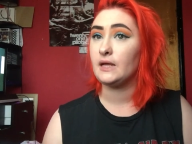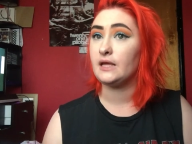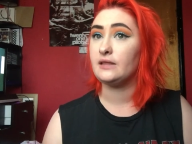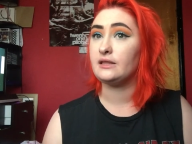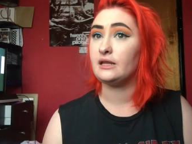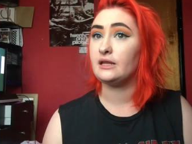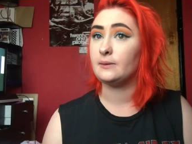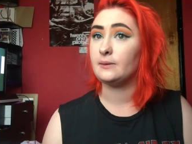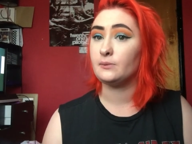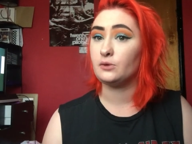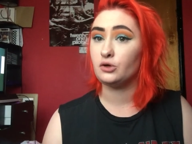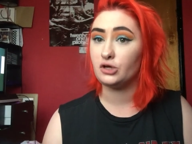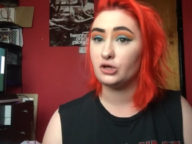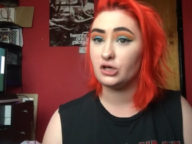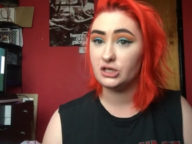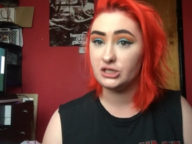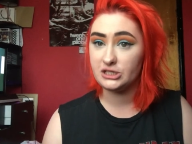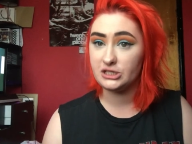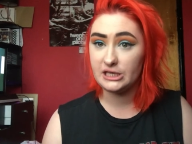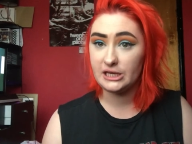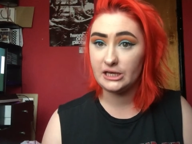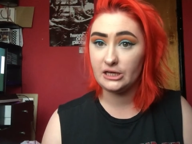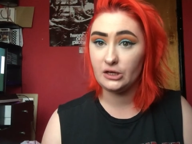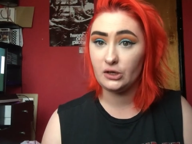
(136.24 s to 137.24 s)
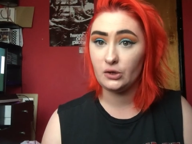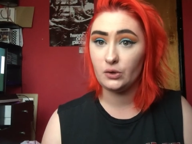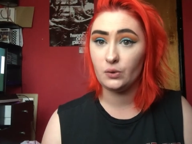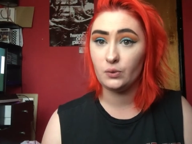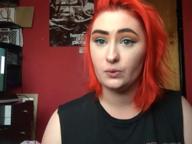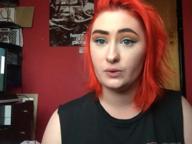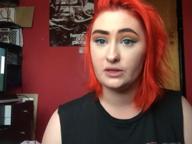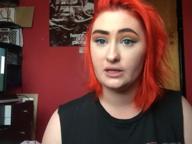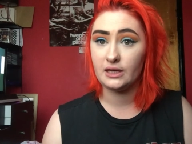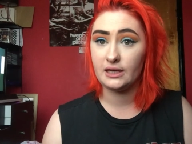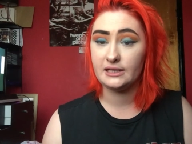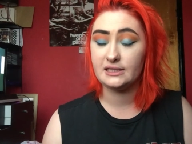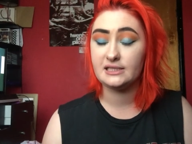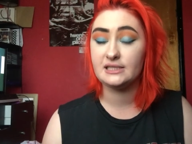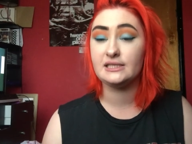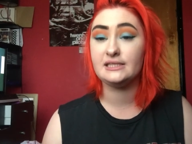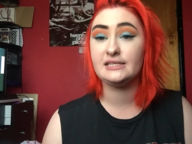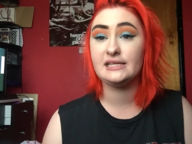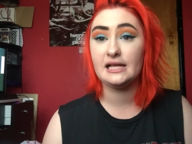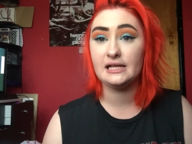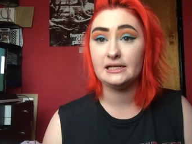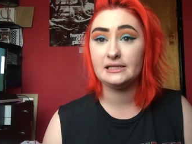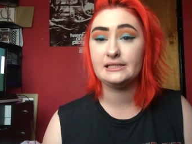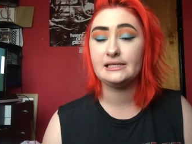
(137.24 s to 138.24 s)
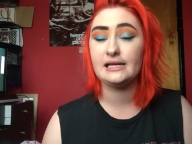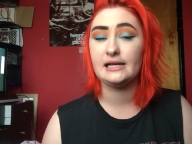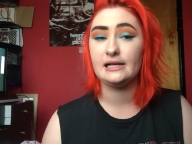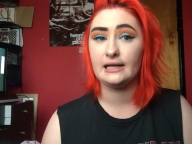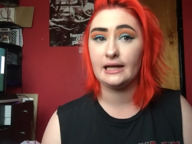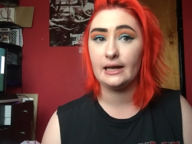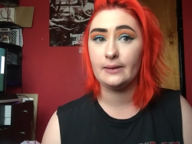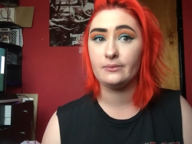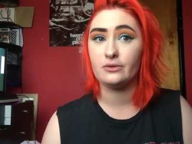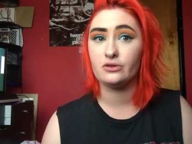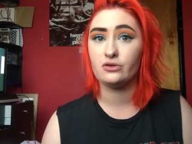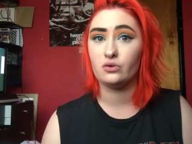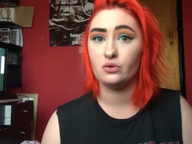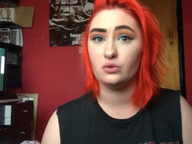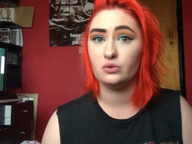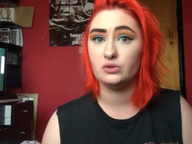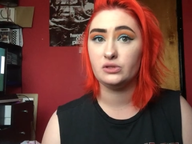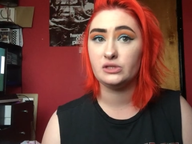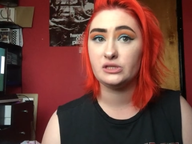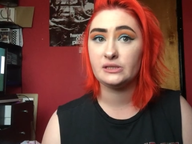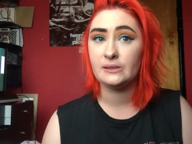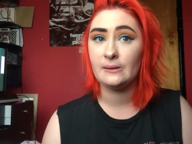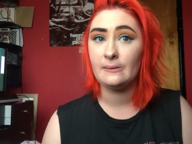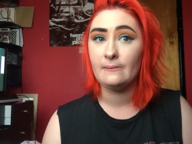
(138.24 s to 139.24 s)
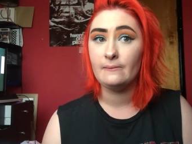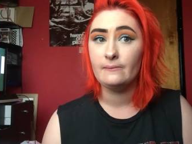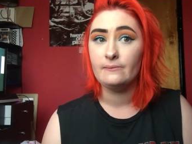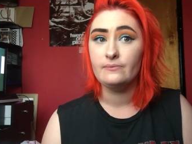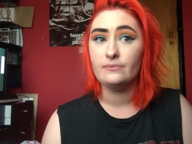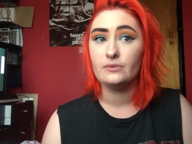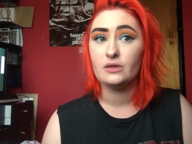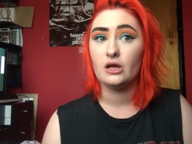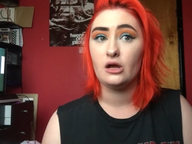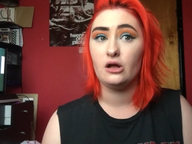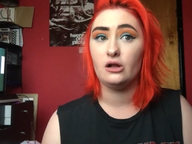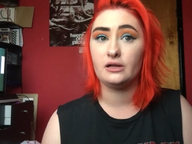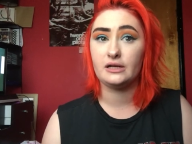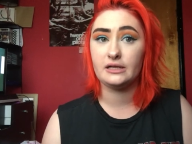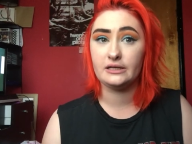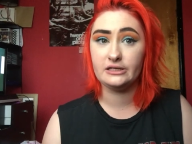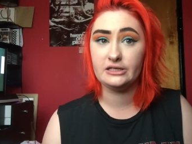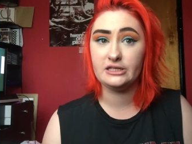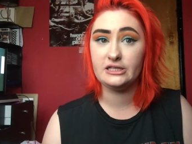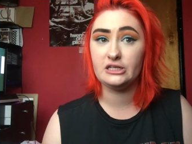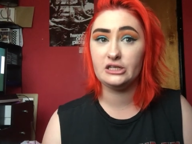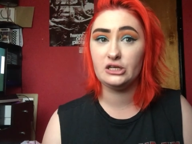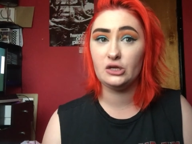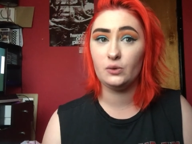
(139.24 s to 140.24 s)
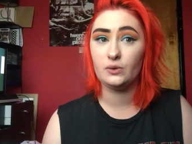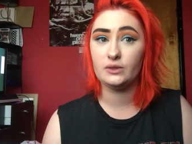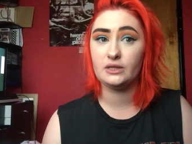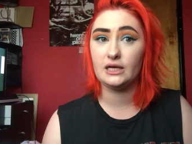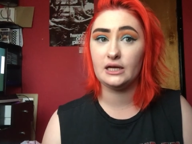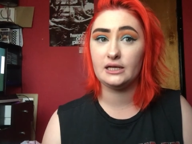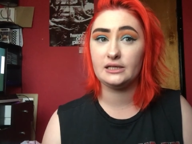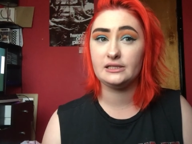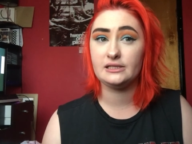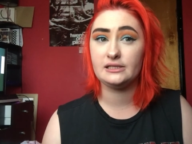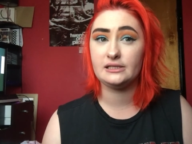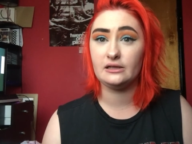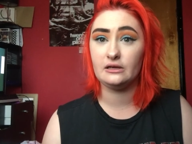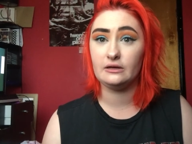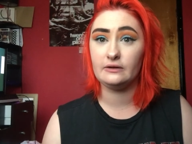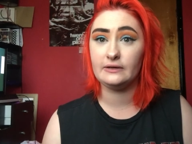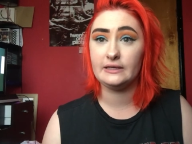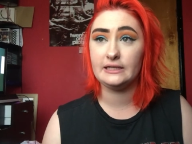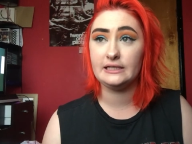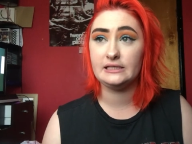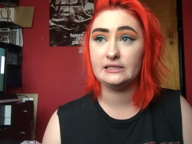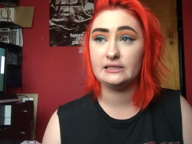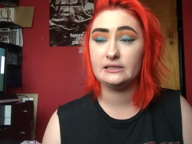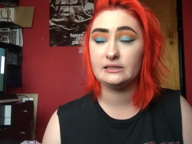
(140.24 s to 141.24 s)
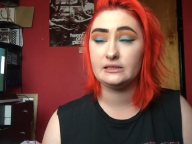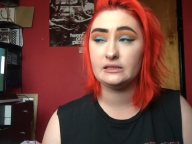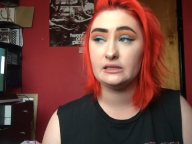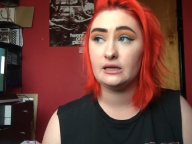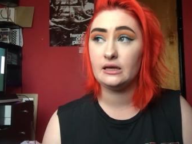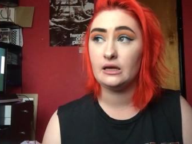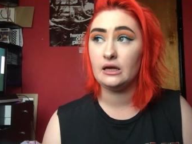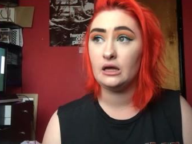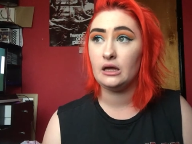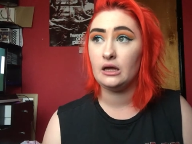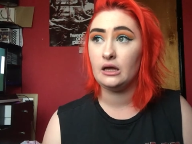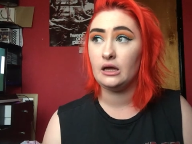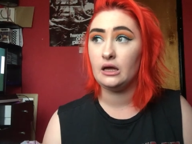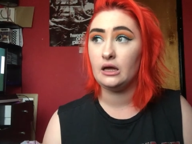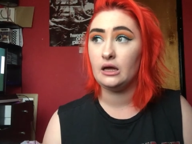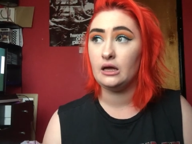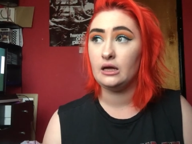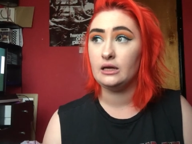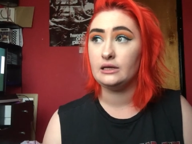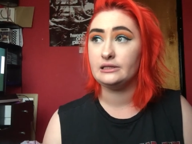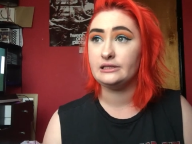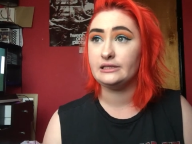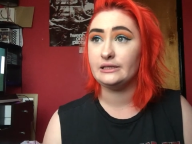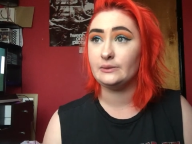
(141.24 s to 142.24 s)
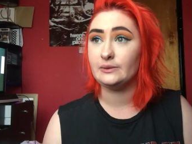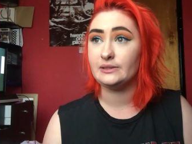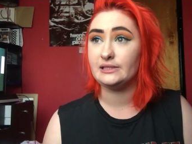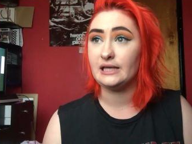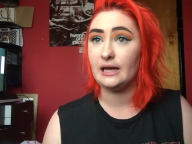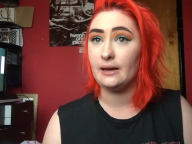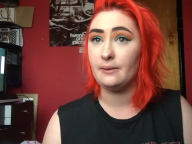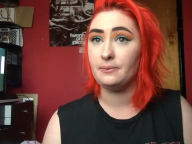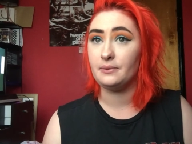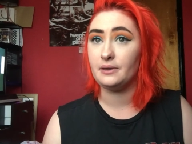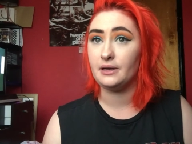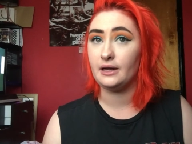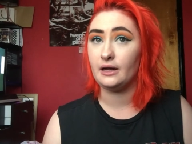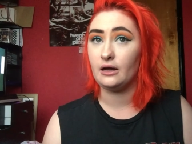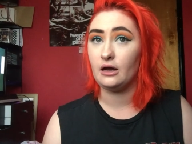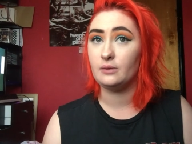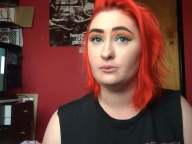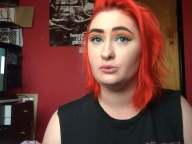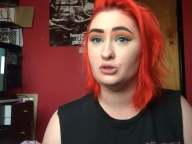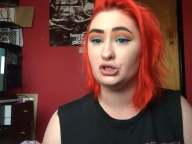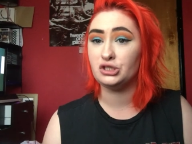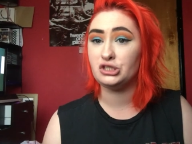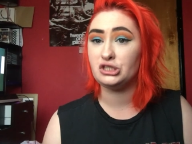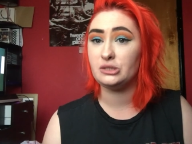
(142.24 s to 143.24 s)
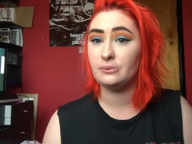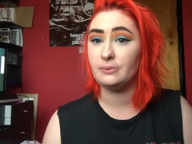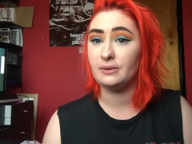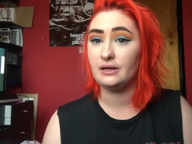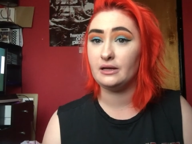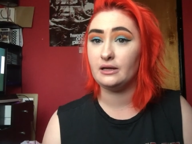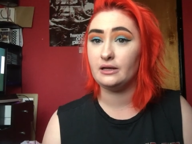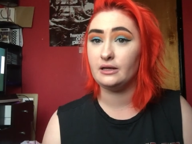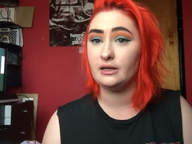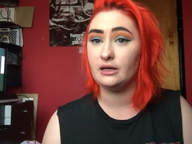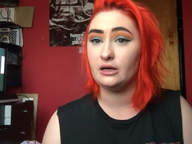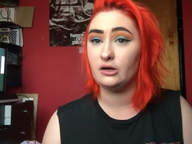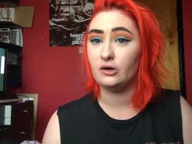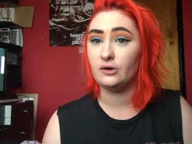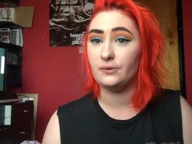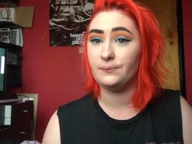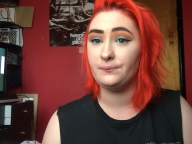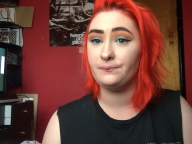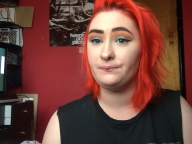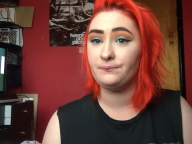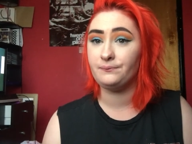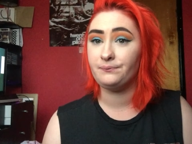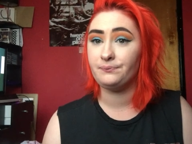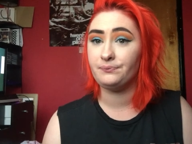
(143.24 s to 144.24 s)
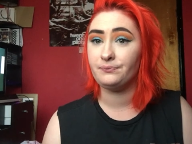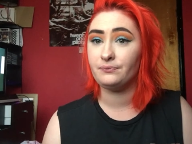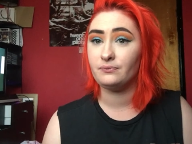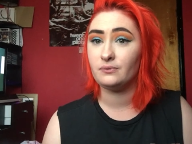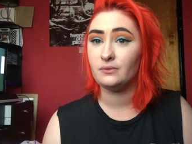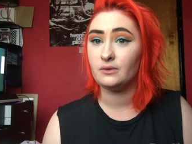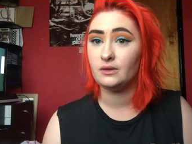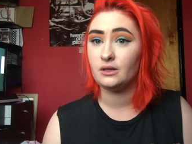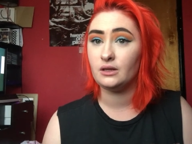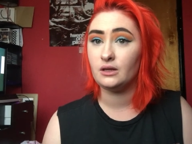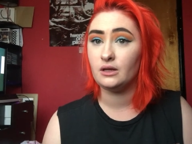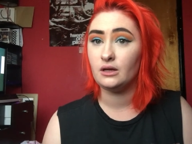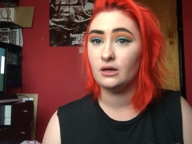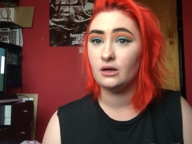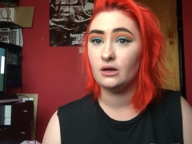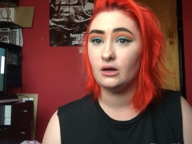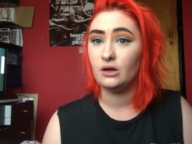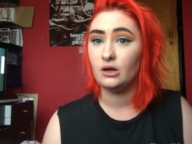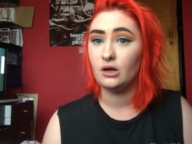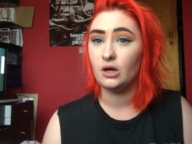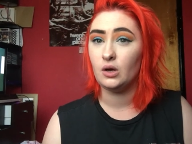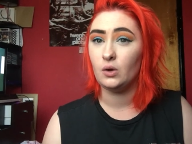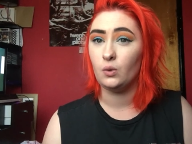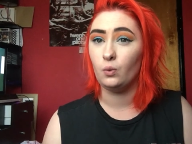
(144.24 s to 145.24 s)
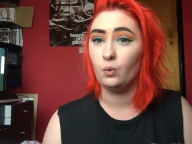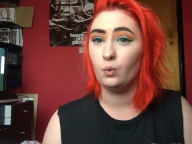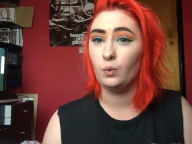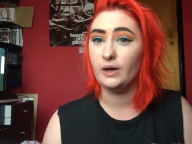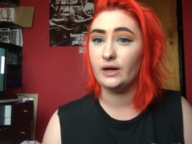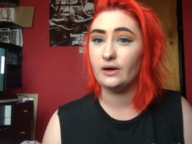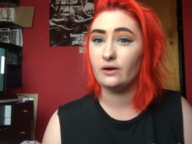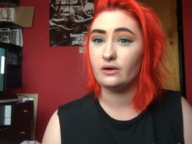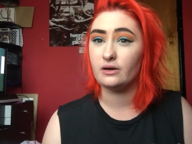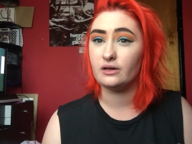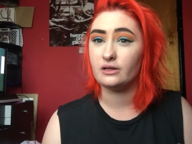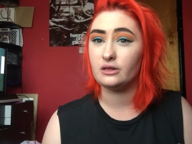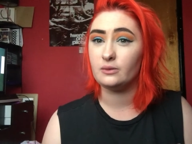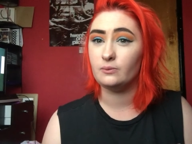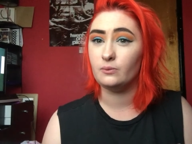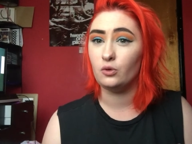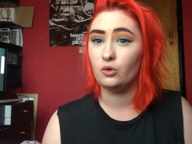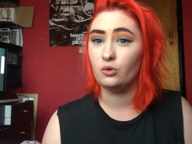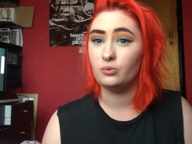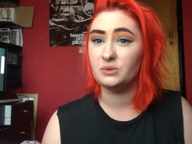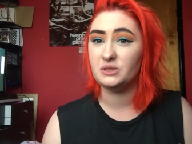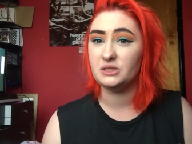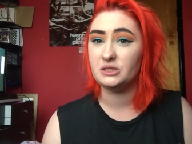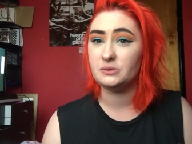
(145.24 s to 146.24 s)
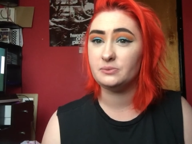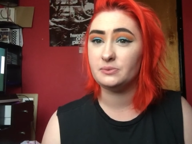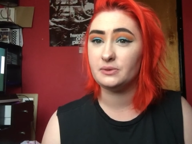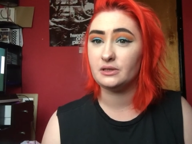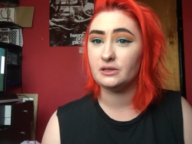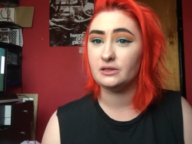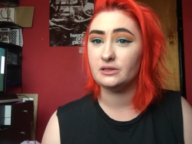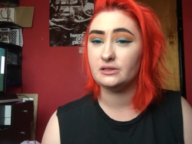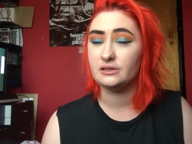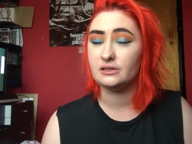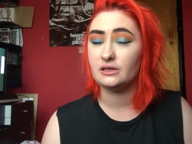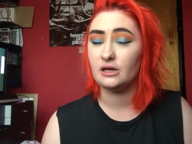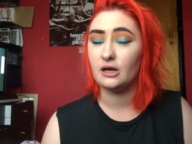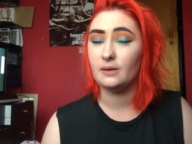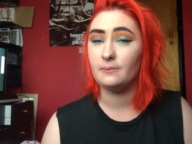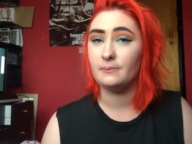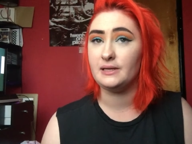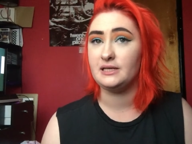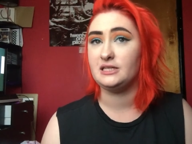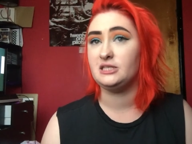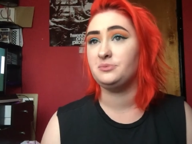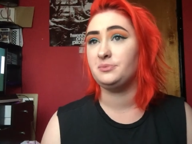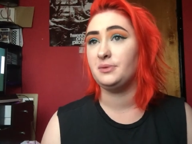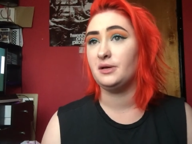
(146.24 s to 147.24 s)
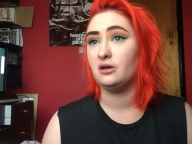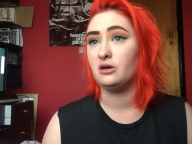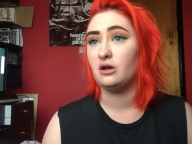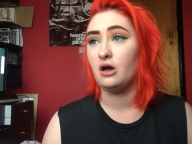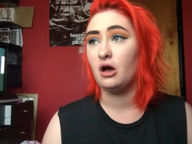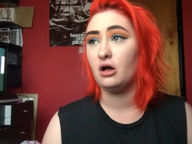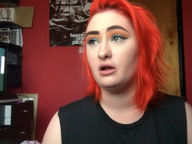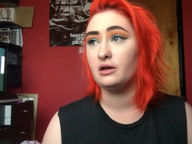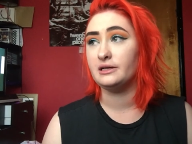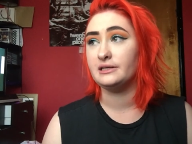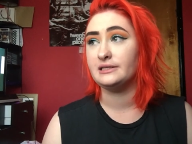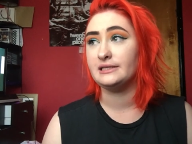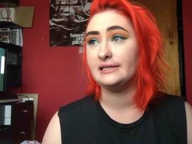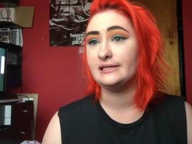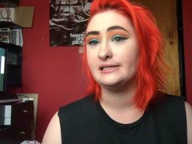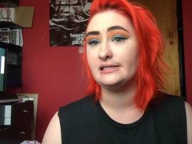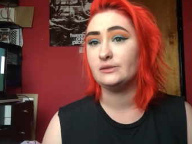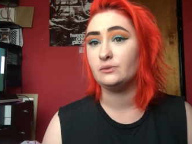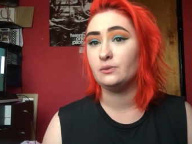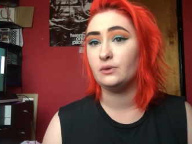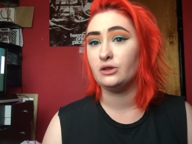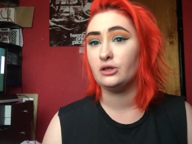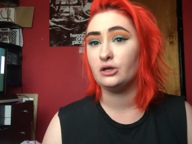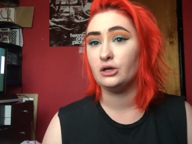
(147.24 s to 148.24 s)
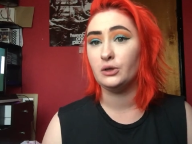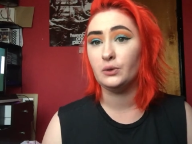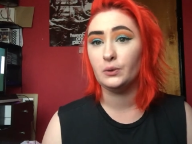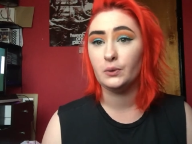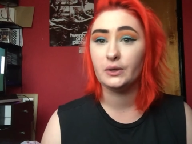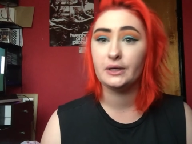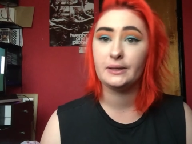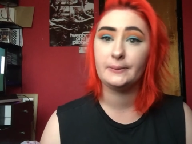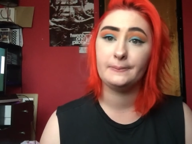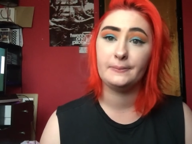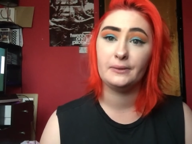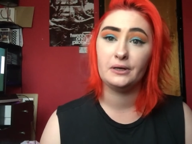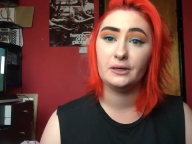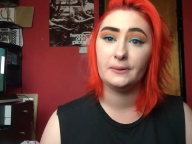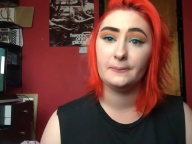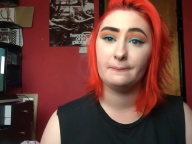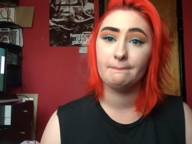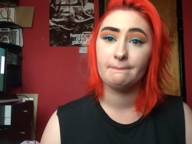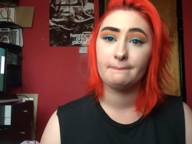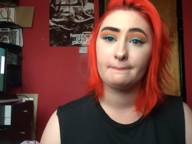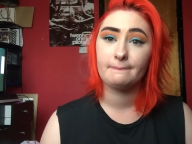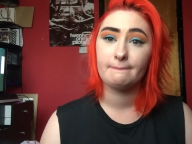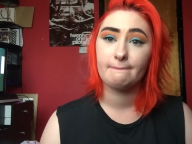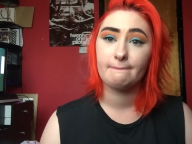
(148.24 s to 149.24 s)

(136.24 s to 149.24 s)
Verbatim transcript: And then I'm going to continue with that. It's the Telltale Game of Thrones. I'll continue with that series. See what's happening. I'm just a bit, you know, weird at the moment because I'm meant to be on holidays with Luke, but